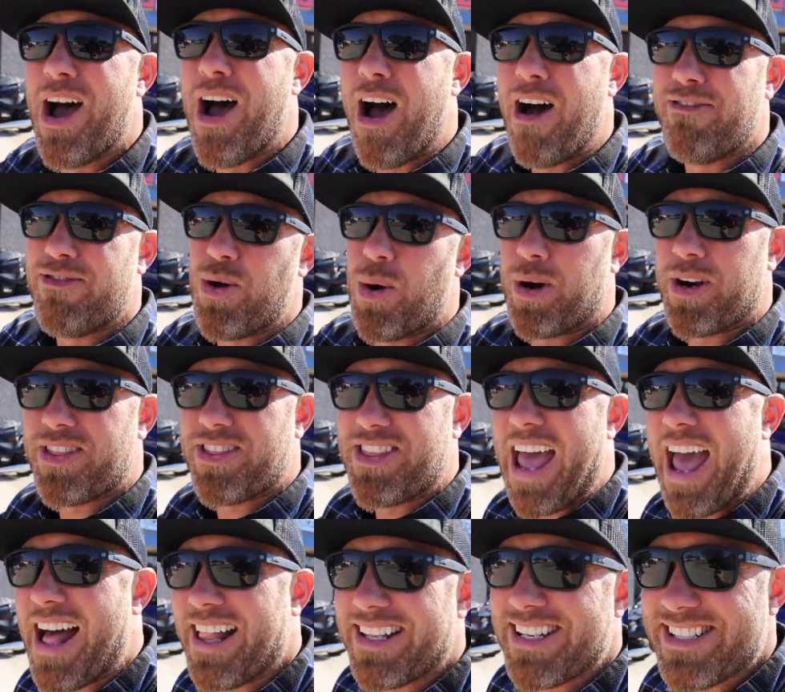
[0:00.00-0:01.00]
of North
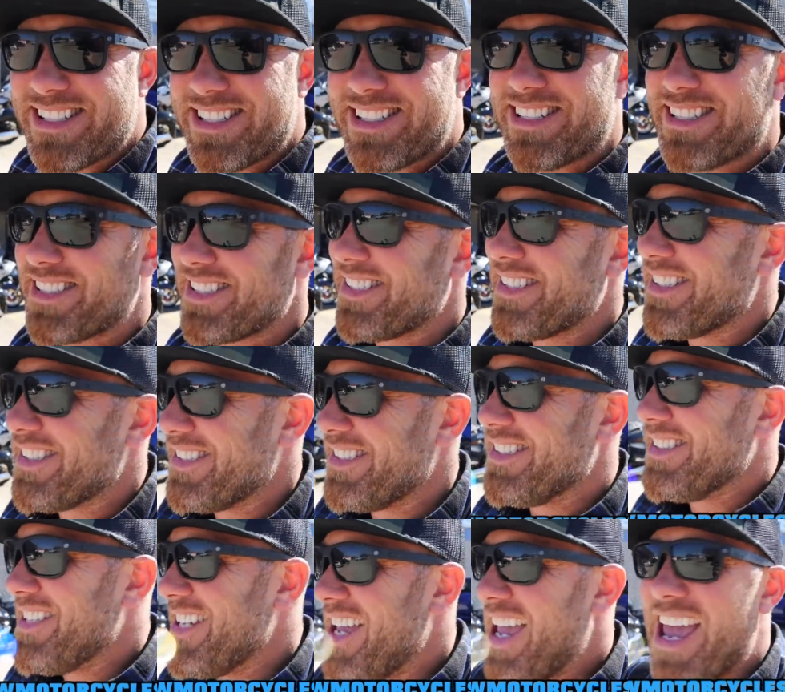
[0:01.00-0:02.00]
Dallas.
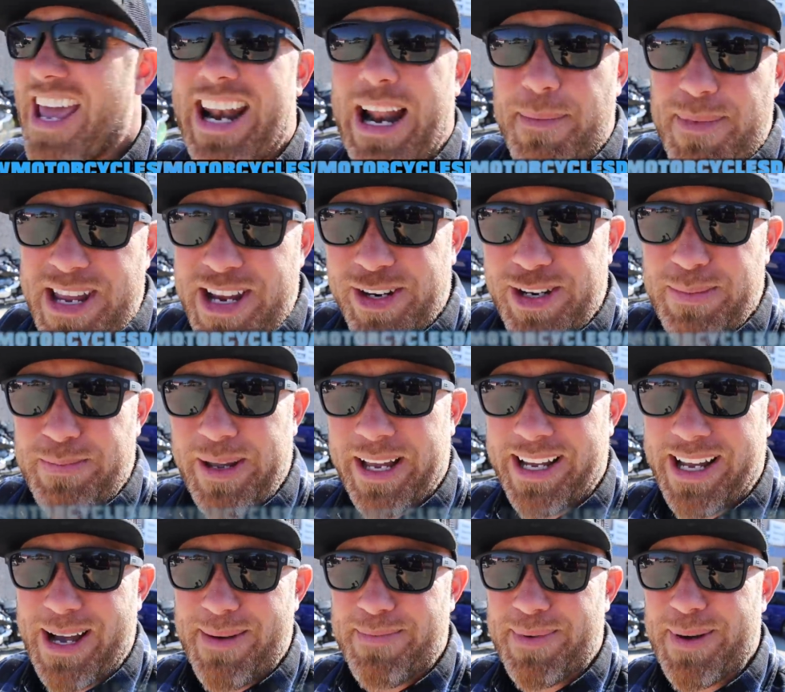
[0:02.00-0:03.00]
And I'm here to
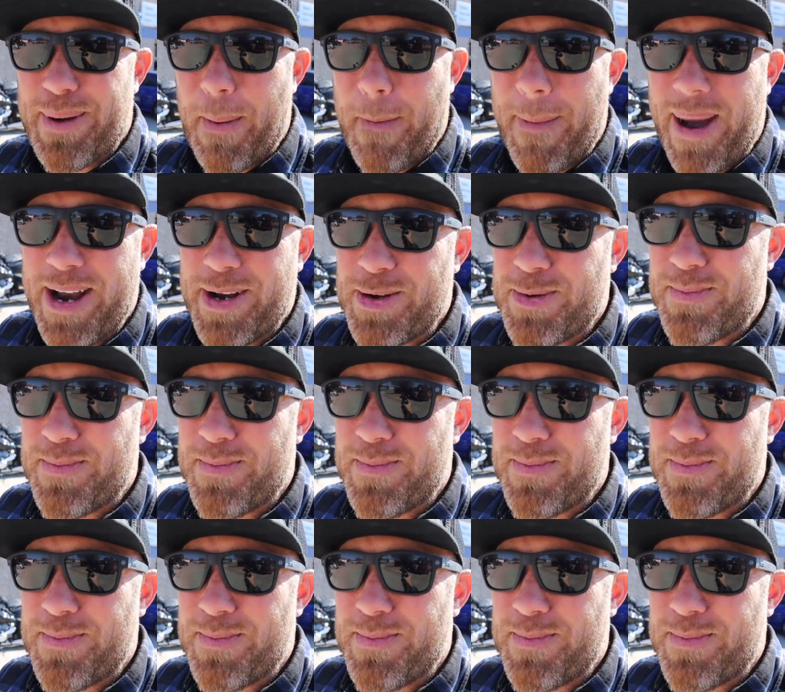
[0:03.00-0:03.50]
pick up my new